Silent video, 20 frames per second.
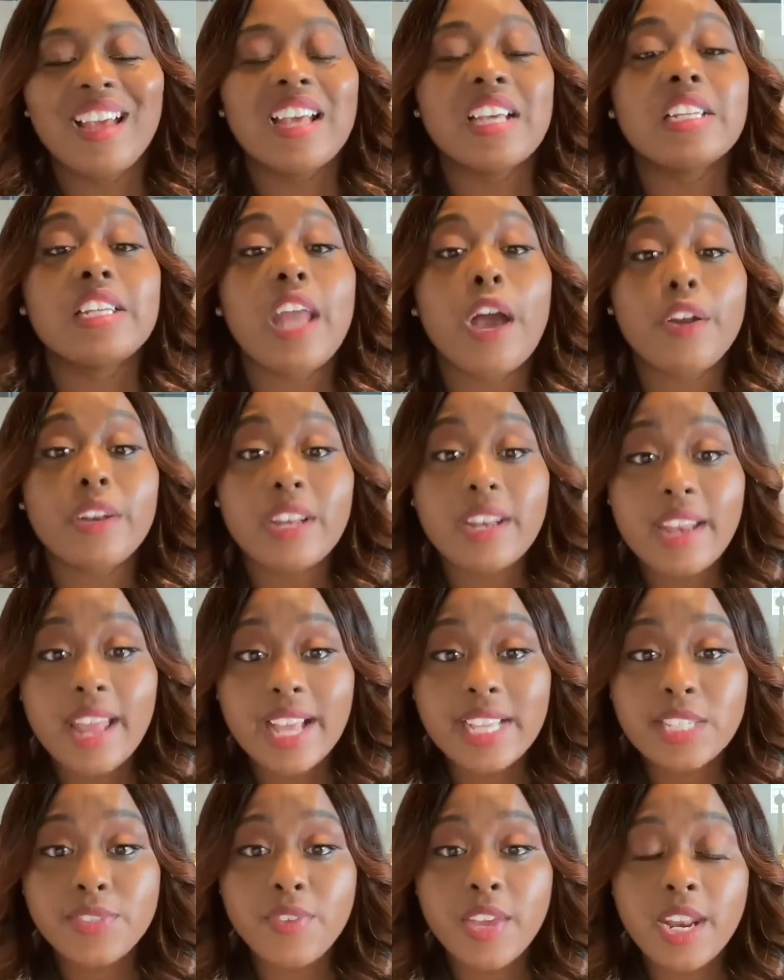Now, in the
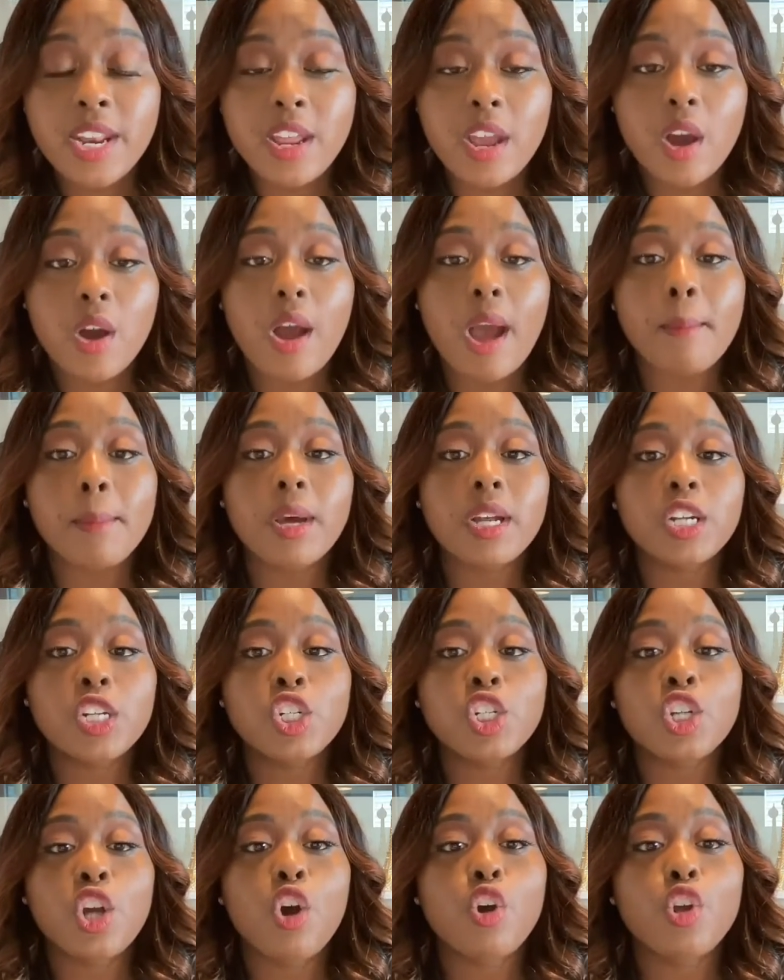next video, I'm going to
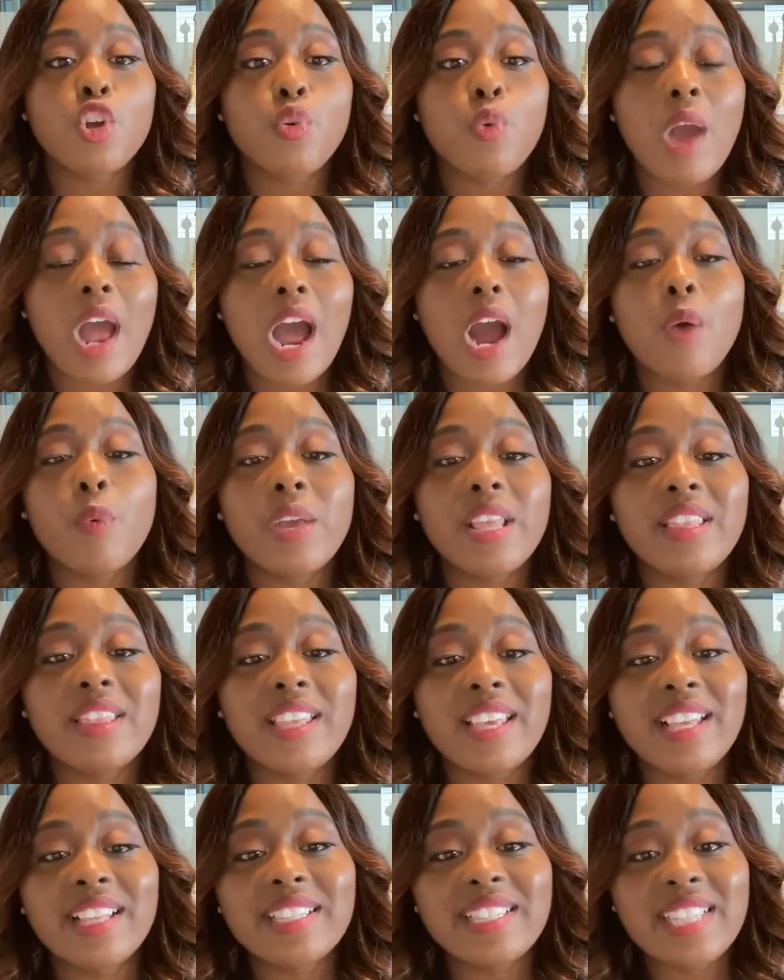show you how we
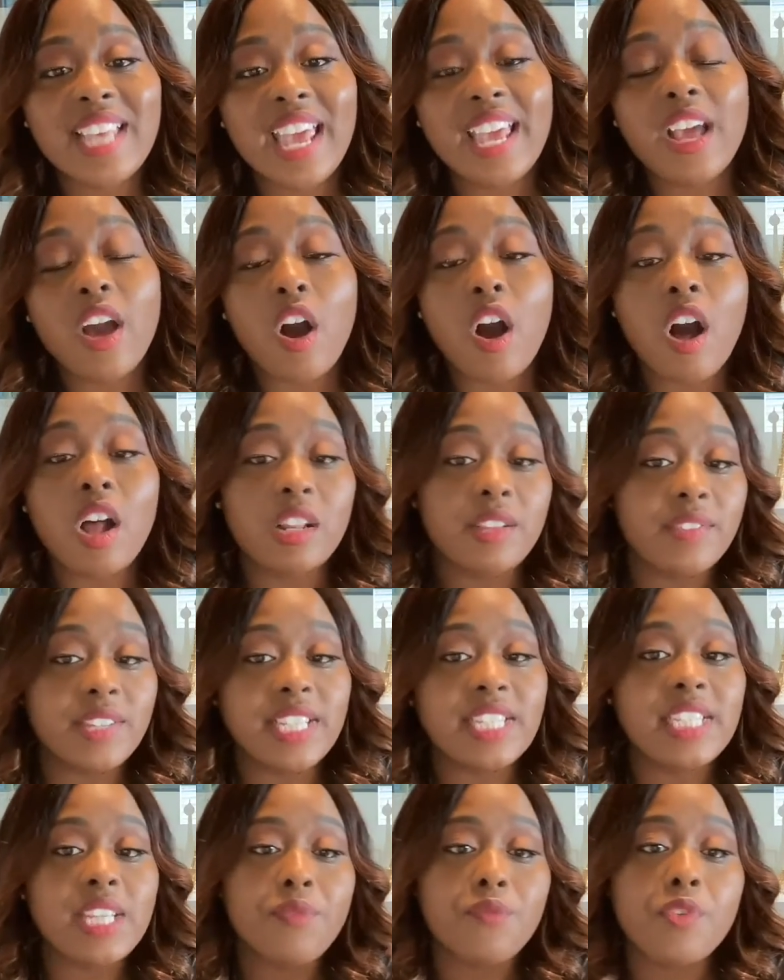then take all of
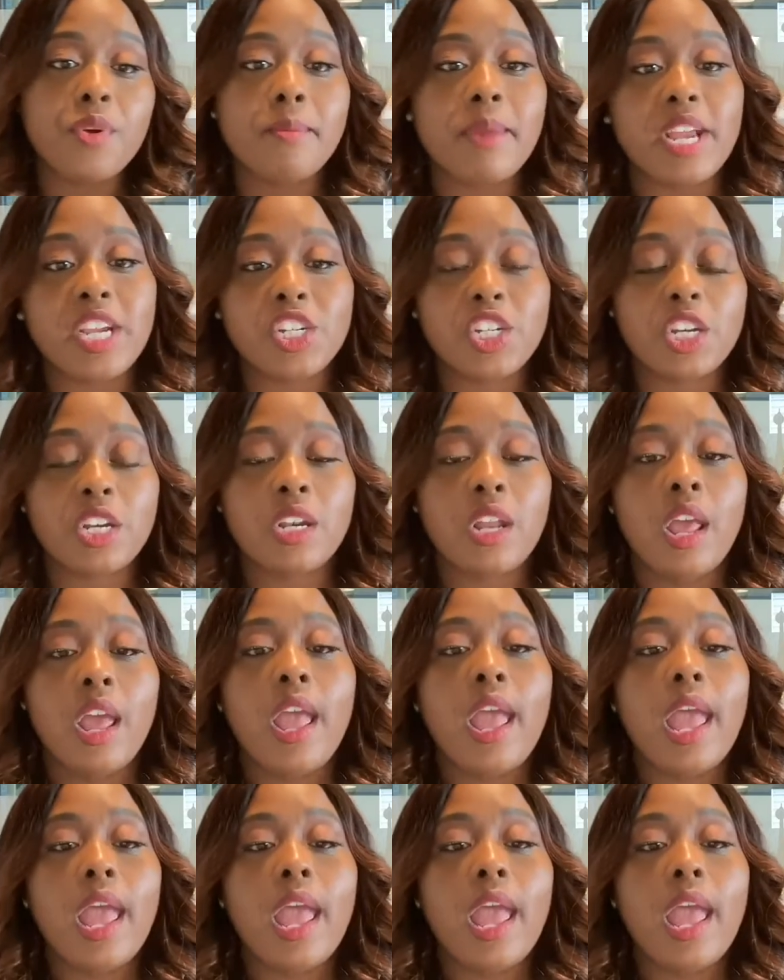this information